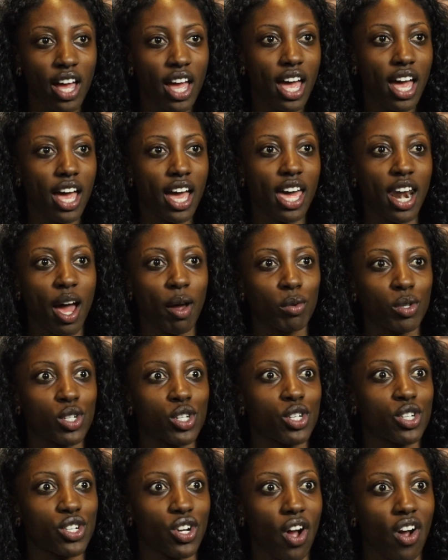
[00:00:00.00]
and I was
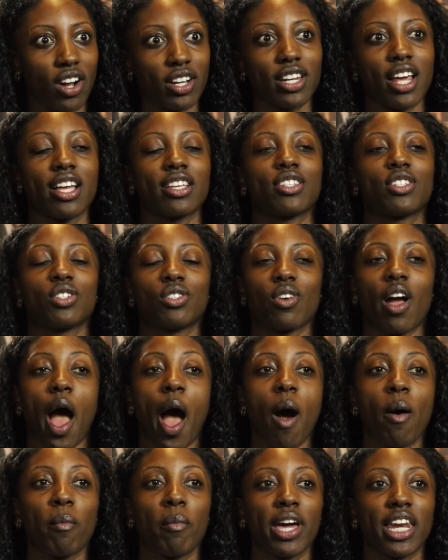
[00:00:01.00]
just shocked as to
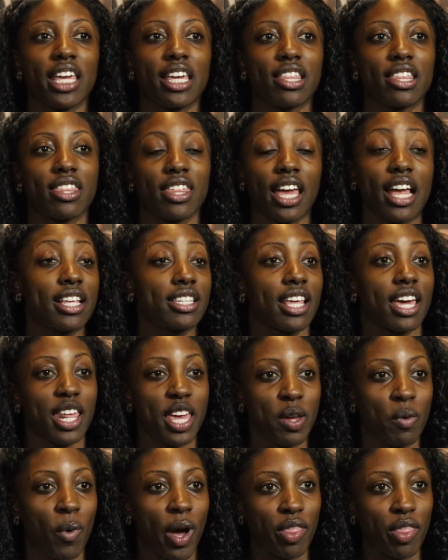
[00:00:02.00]
how many things that he